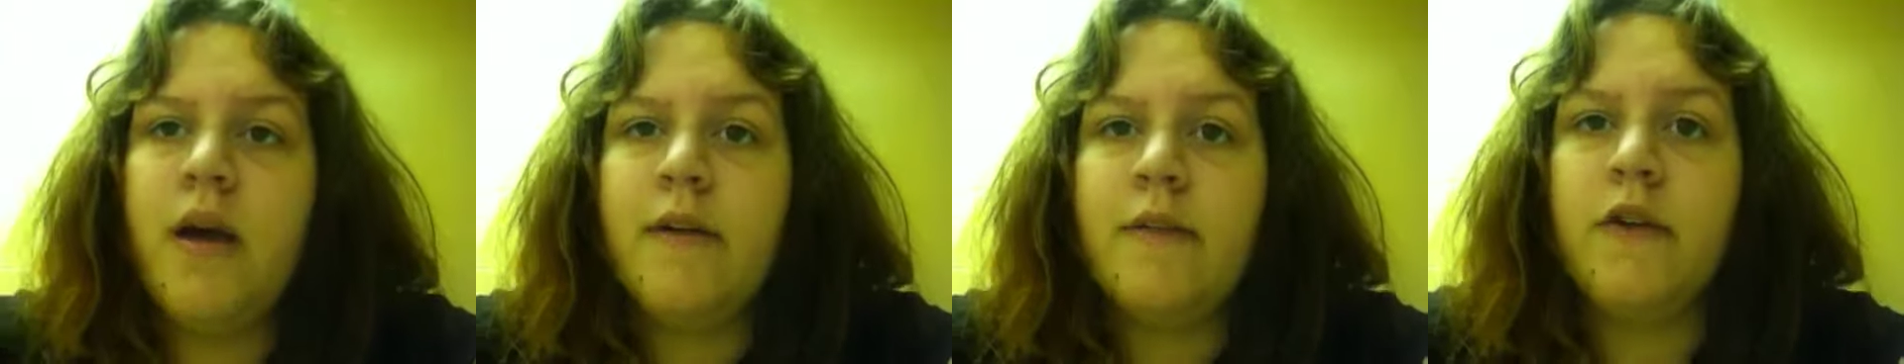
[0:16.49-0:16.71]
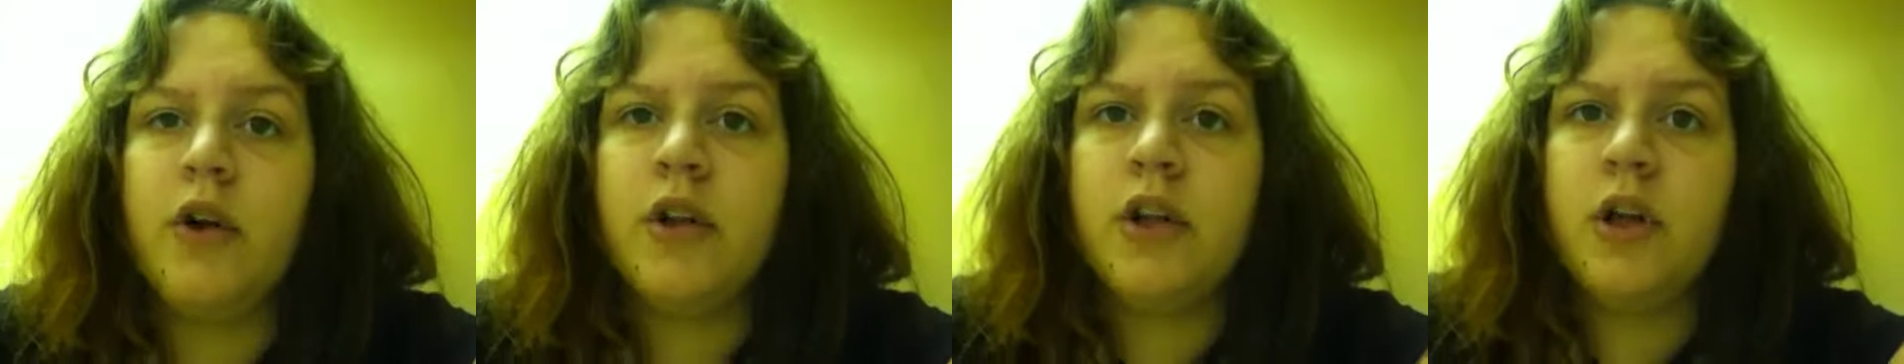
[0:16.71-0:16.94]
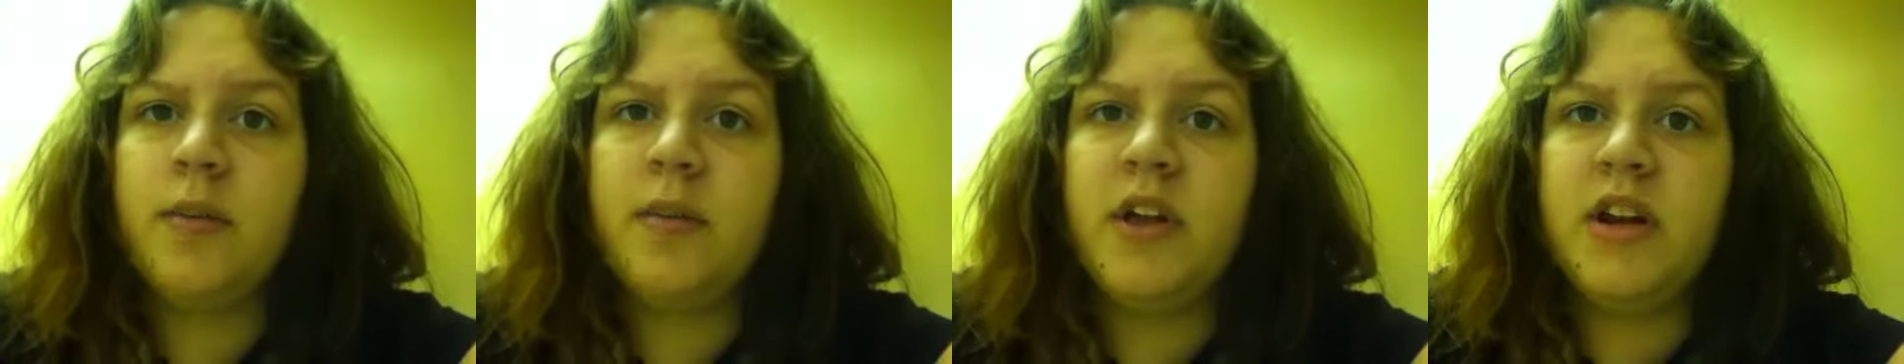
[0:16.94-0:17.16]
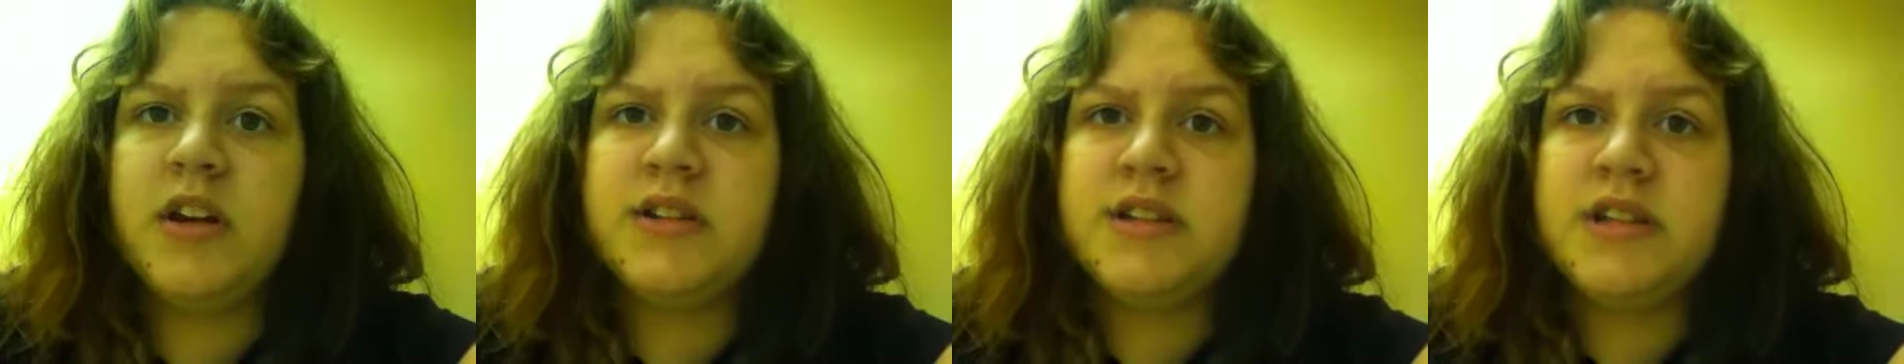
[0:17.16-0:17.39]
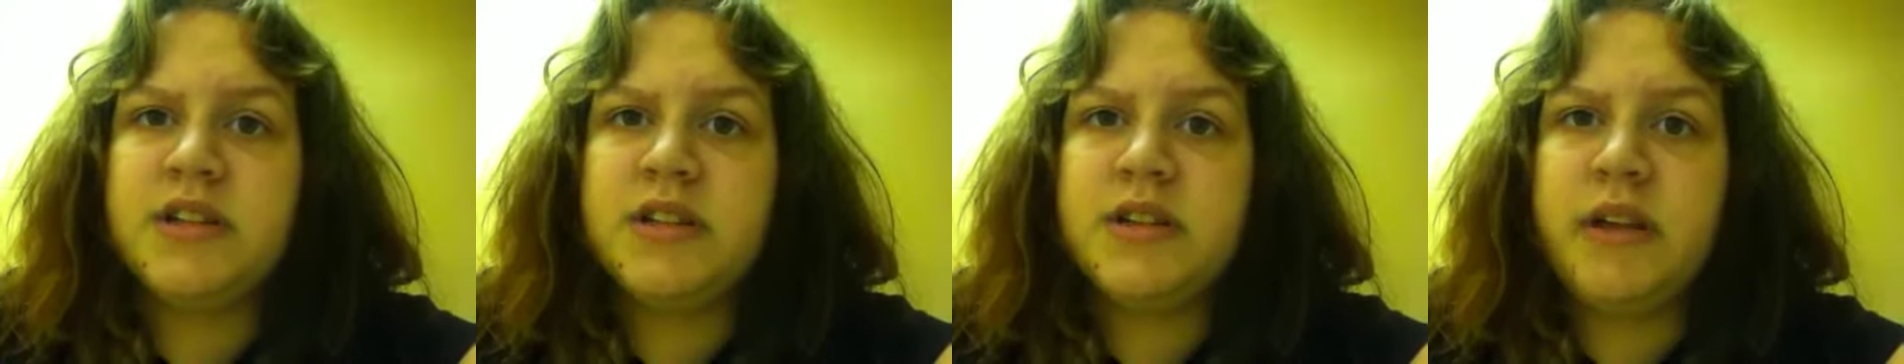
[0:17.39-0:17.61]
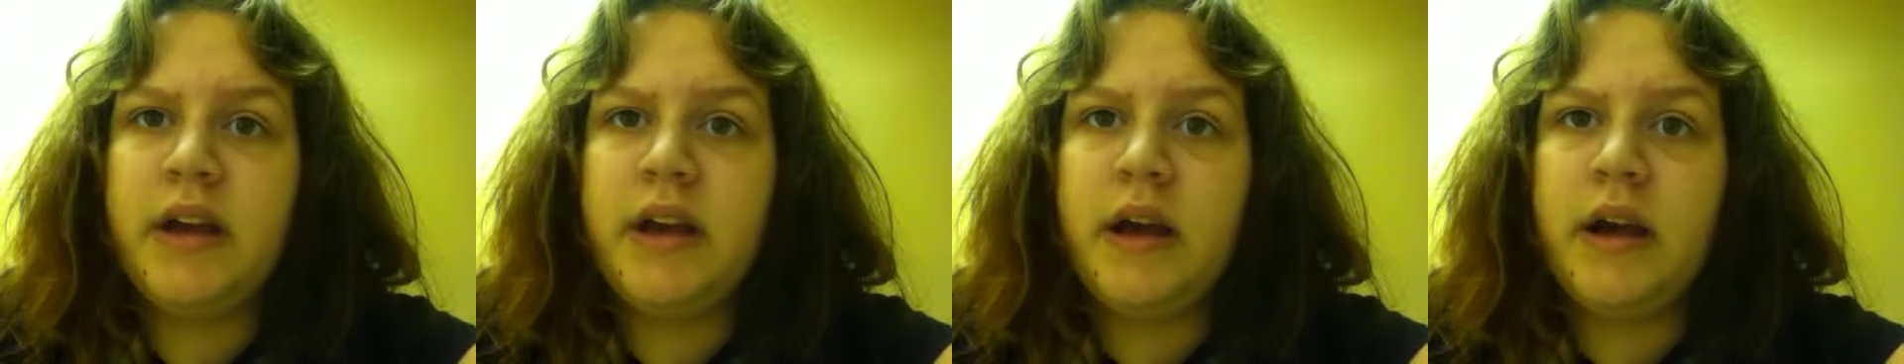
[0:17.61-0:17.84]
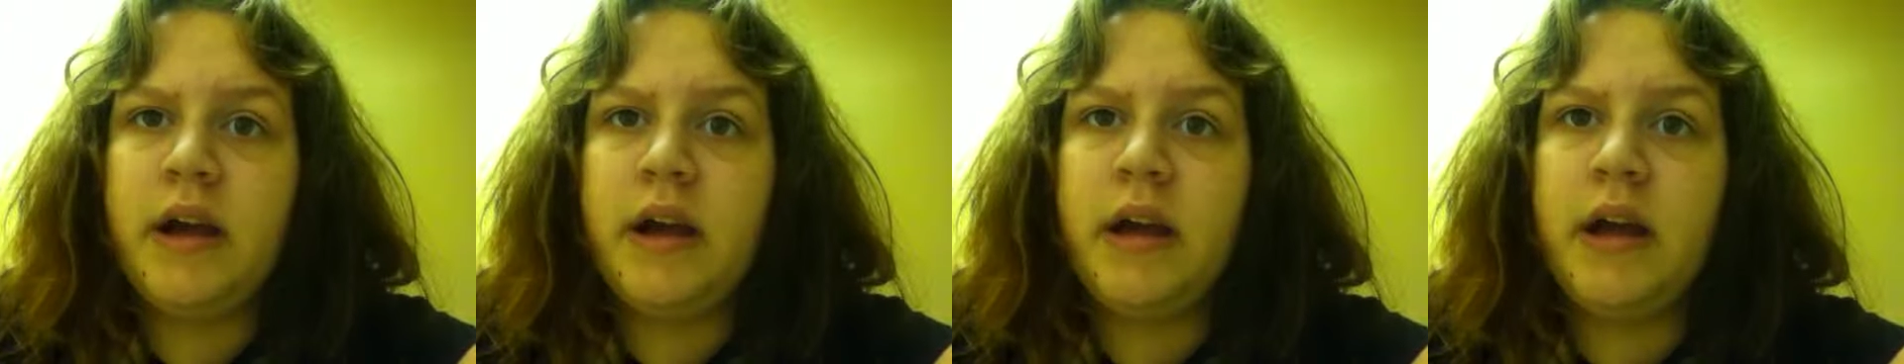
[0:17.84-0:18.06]
4 kilometers into the
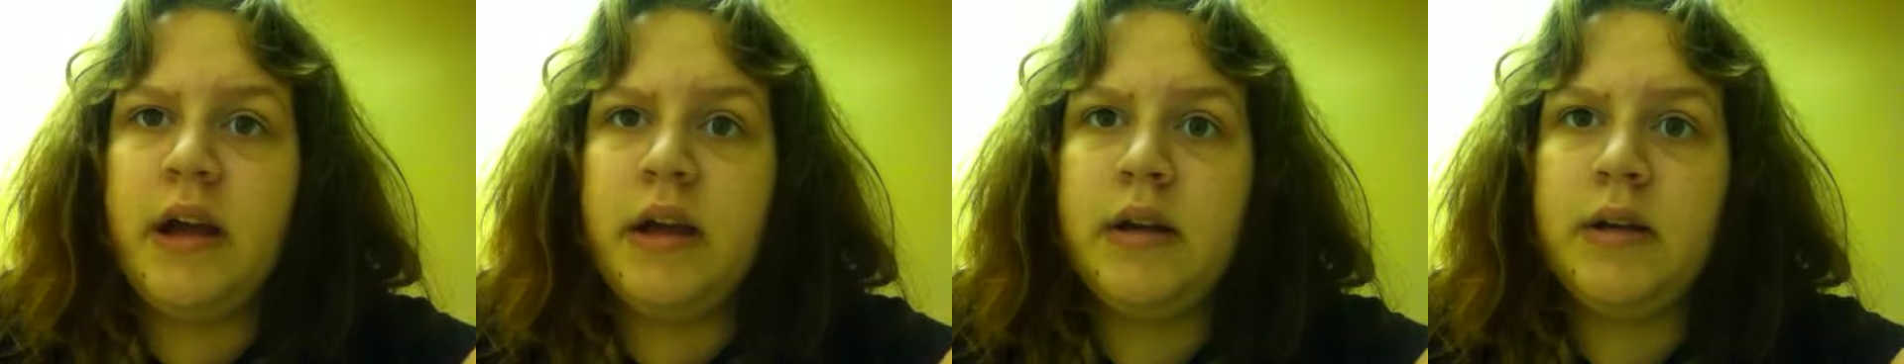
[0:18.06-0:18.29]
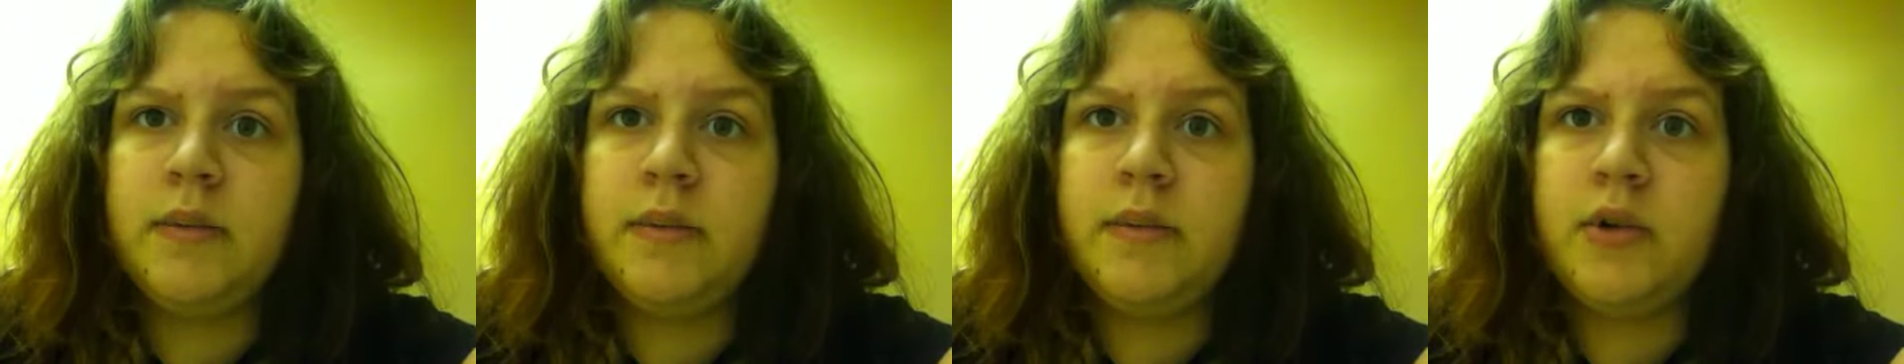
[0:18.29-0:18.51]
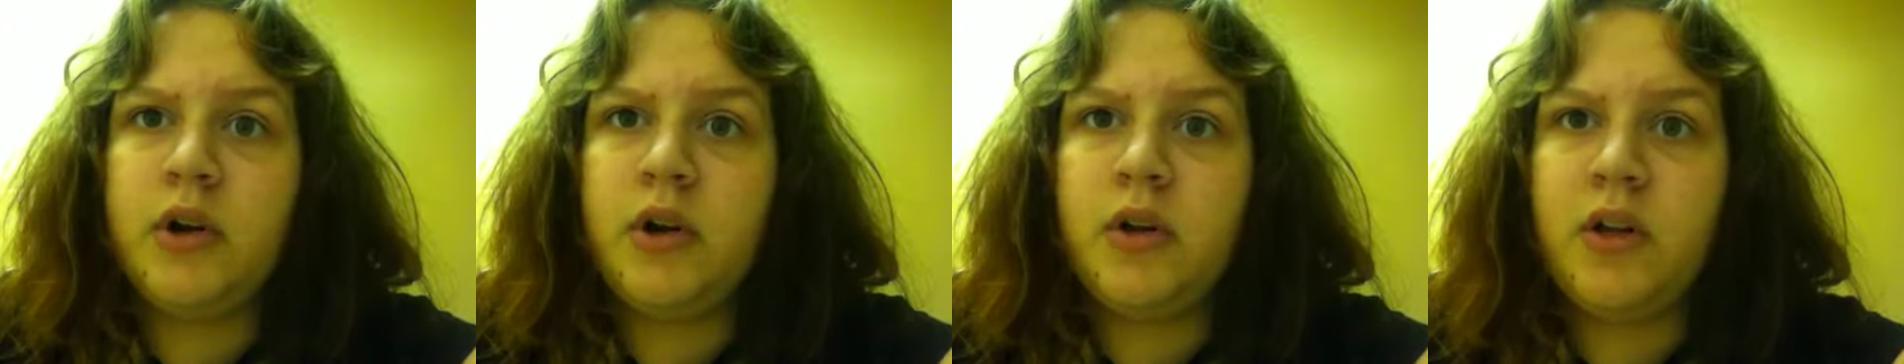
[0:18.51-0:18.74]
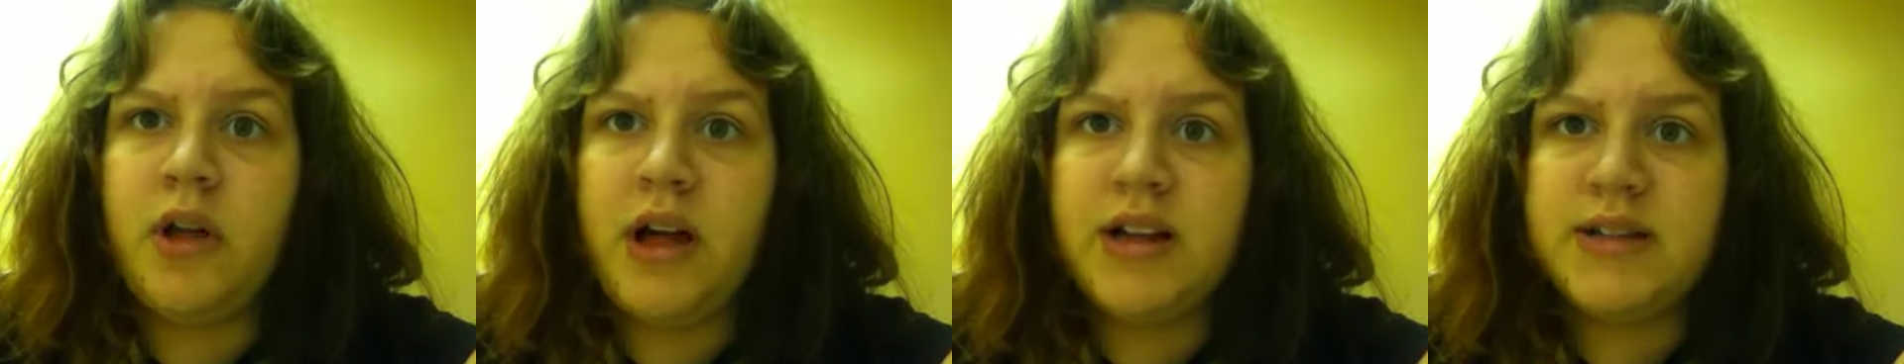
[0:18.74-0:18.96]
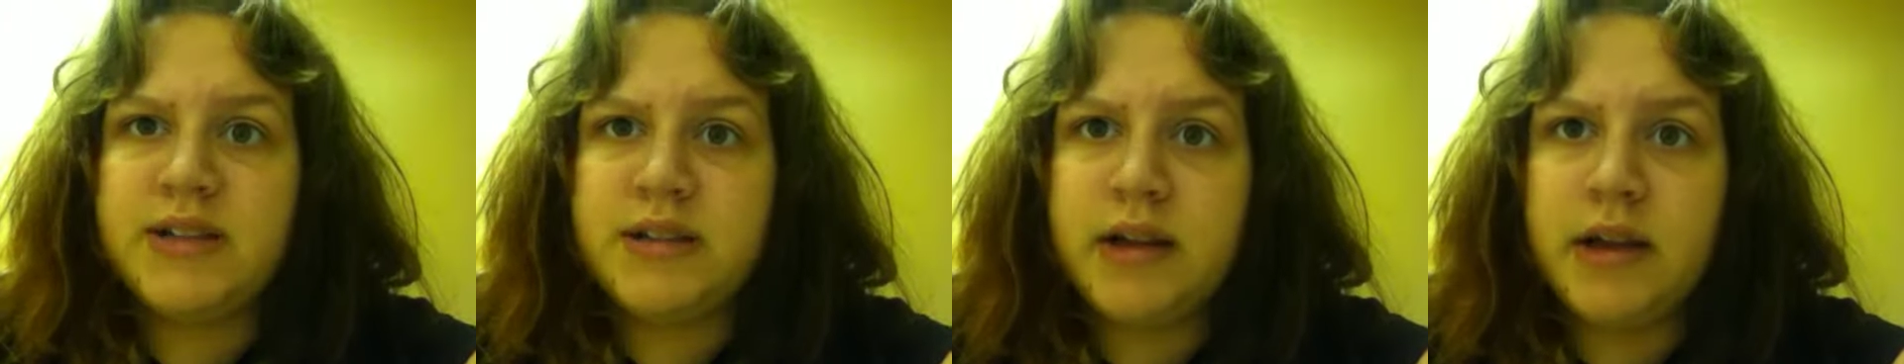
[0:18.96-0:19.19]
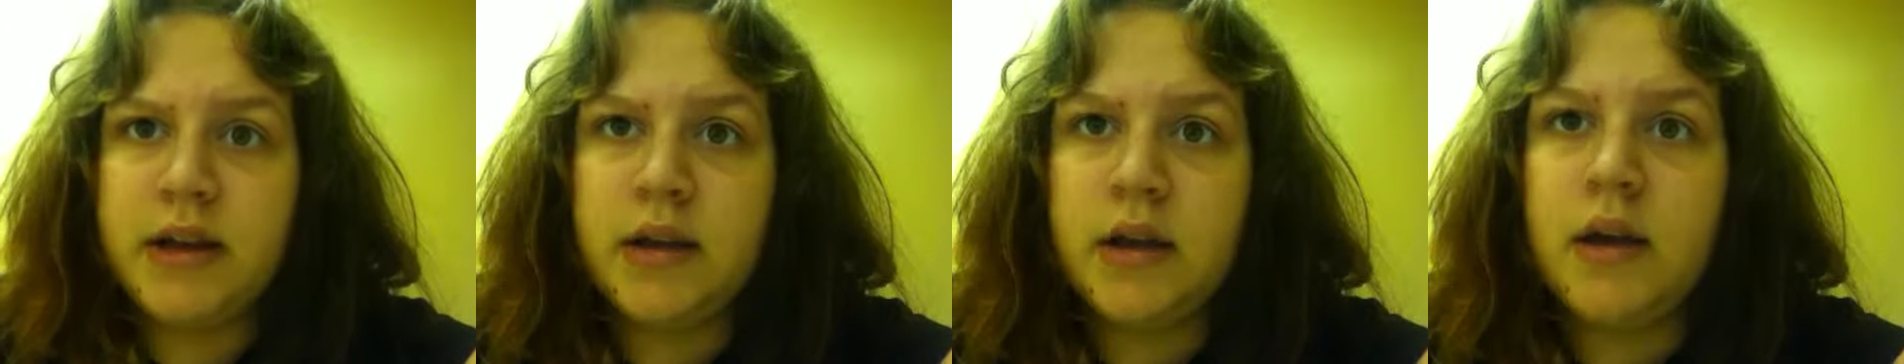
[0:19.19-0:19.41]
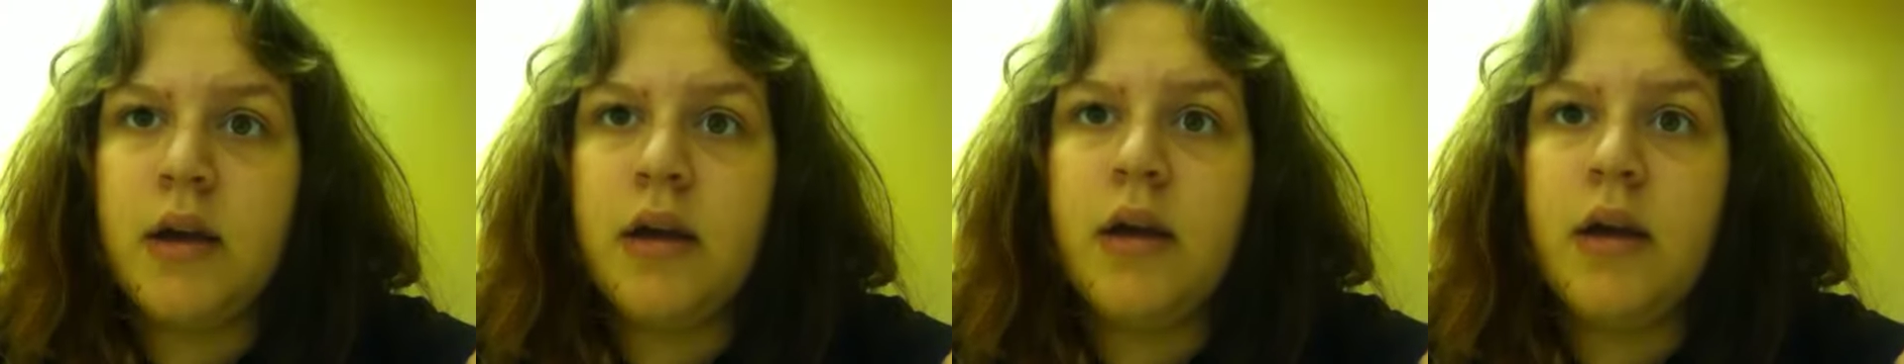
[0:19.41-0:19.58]
air and pyroclastic